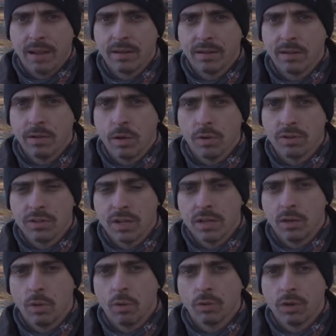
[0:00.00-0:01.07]
I didn't notice any
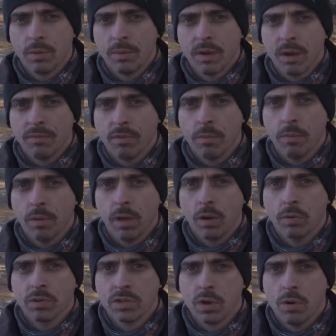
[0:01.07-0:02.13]
cold coming up from
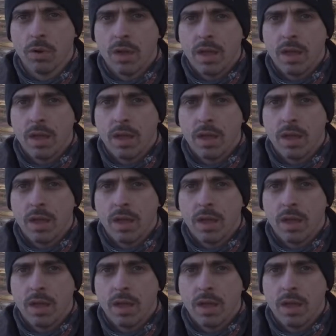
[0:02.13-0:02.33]
below. So